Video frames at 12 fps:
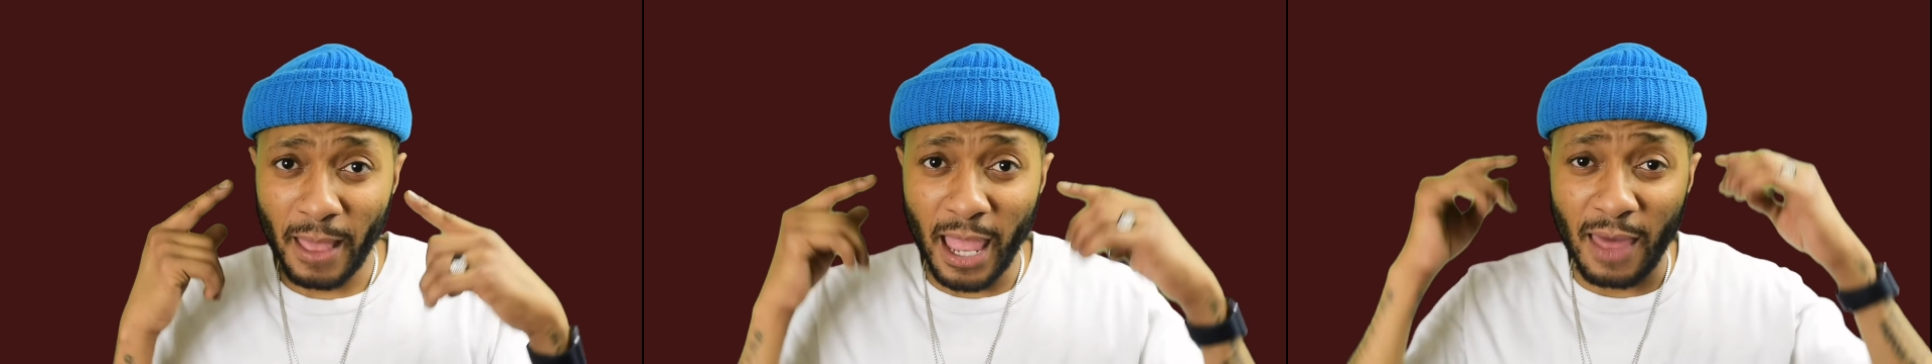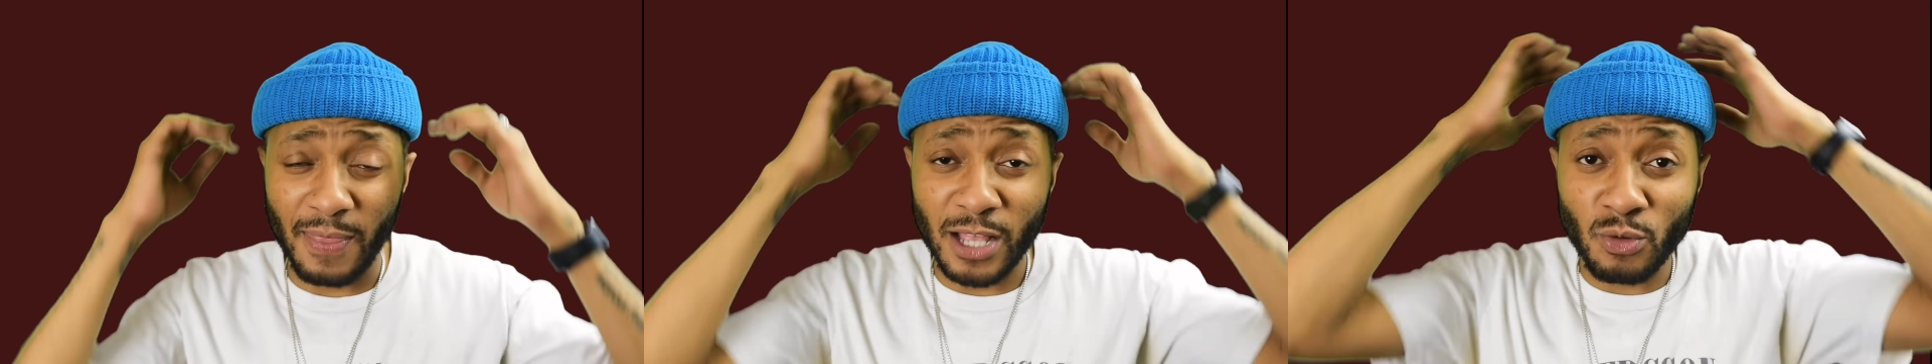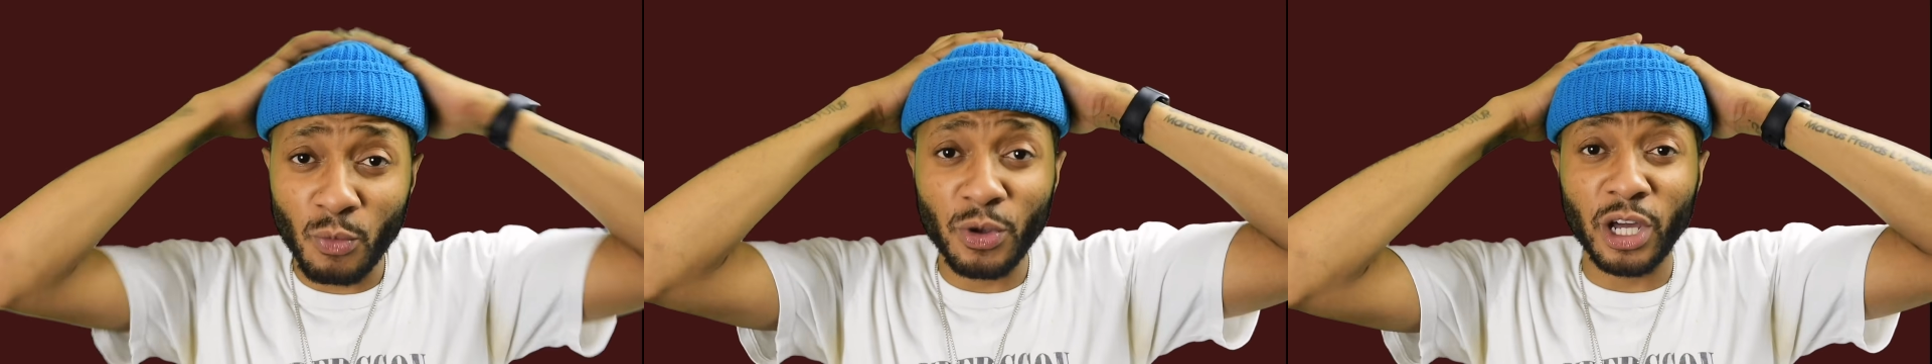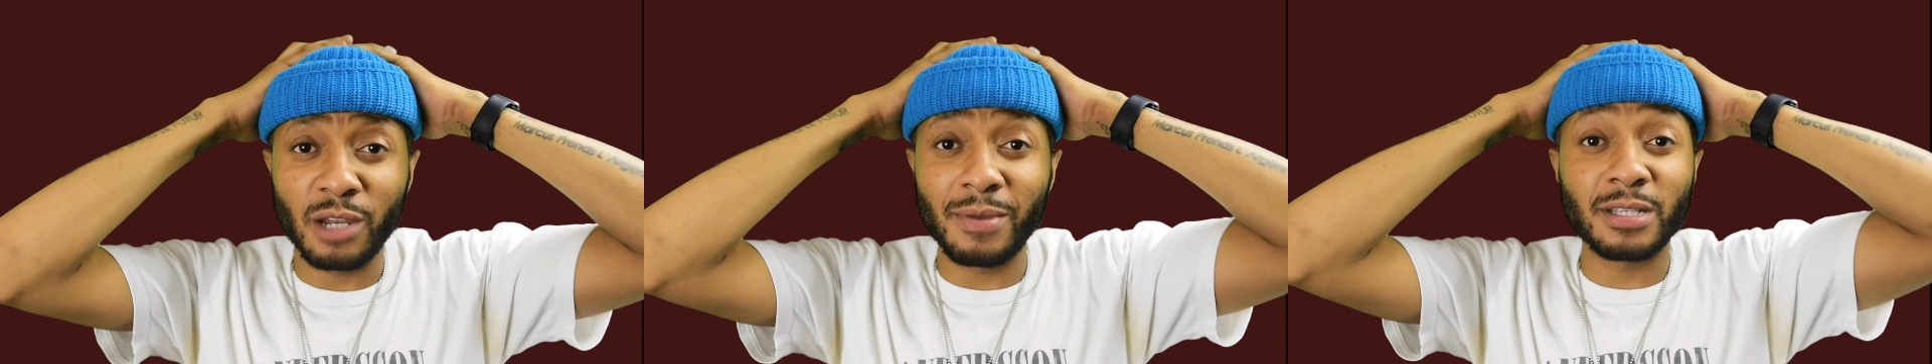And that's what we're
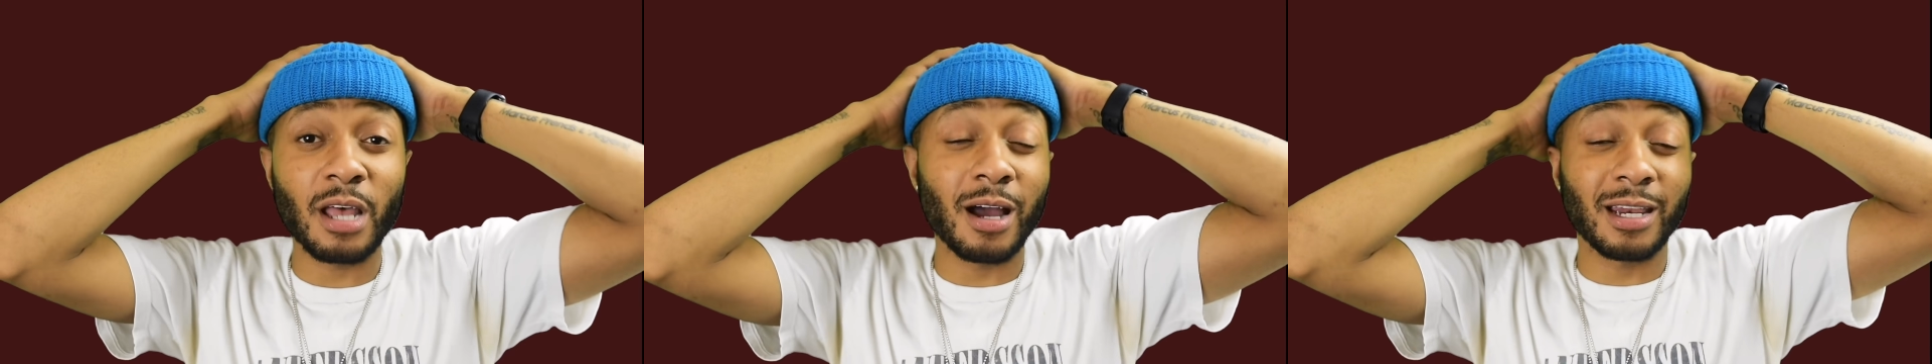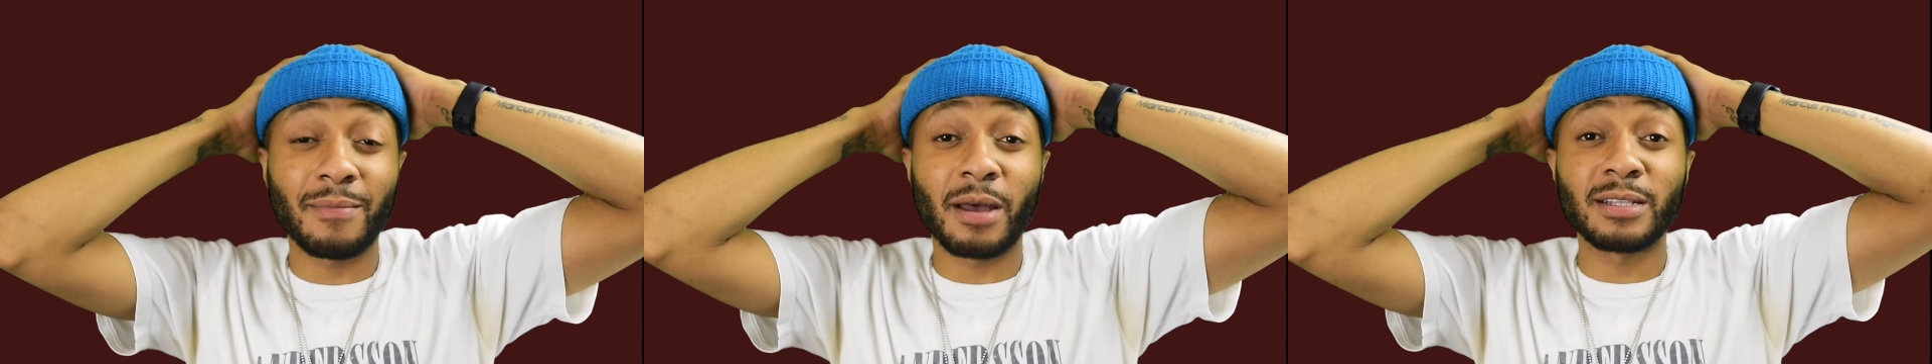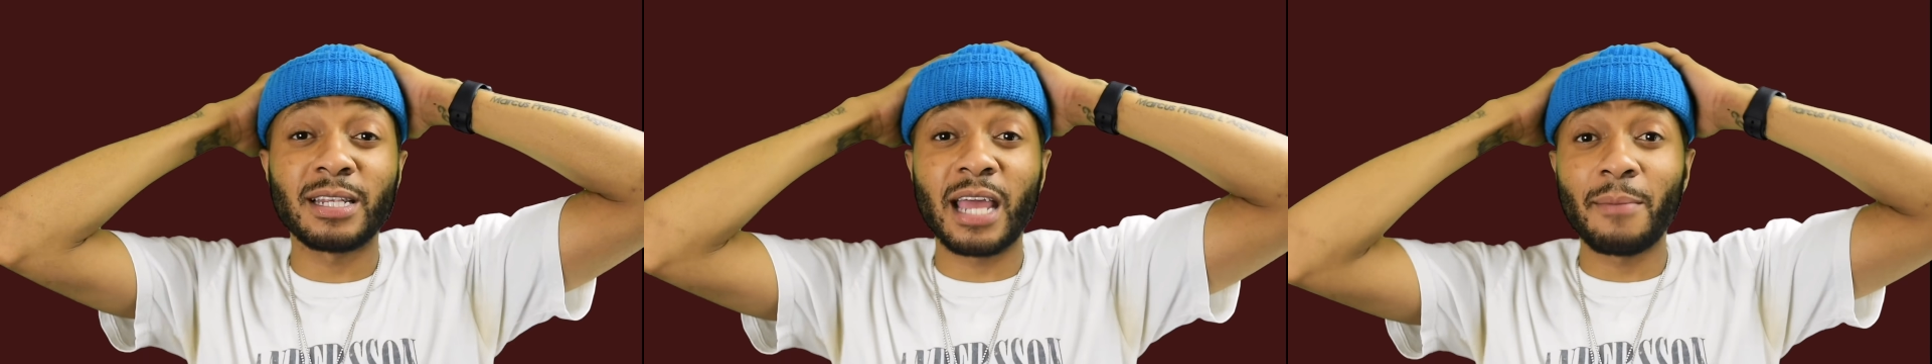going to be talking about today.